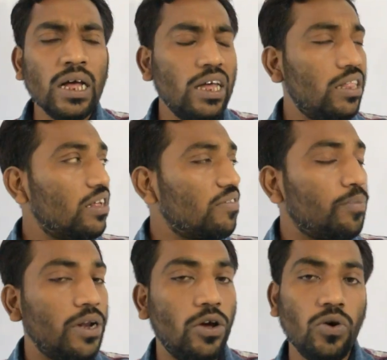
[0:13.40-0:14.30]
In this
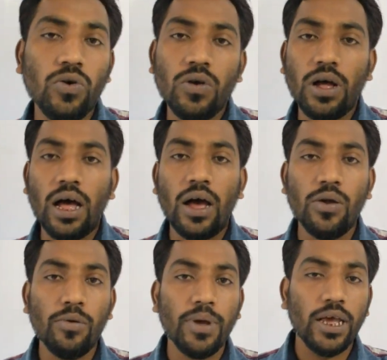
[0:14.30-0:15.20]
video I
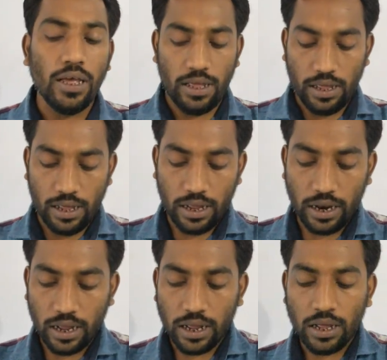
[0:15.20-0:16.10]
will be
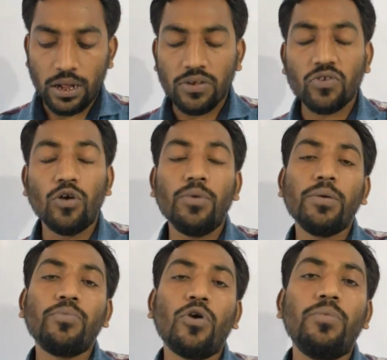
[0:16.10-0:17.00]

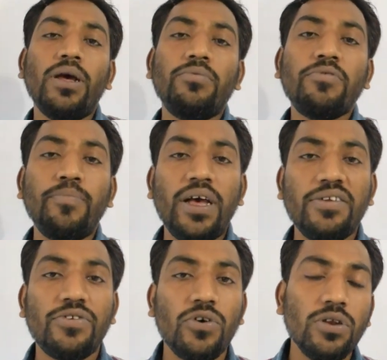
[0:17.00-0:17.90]
solving problems
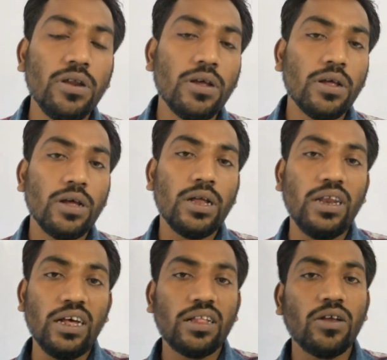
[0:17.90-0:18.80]
based on
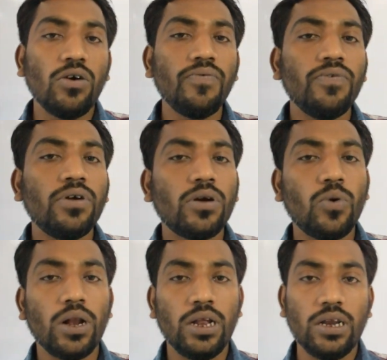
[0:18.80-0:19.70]
nature of
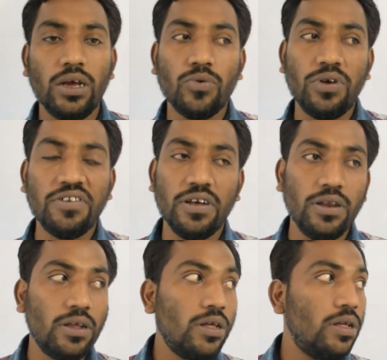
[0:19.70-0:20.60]
quadratic equation.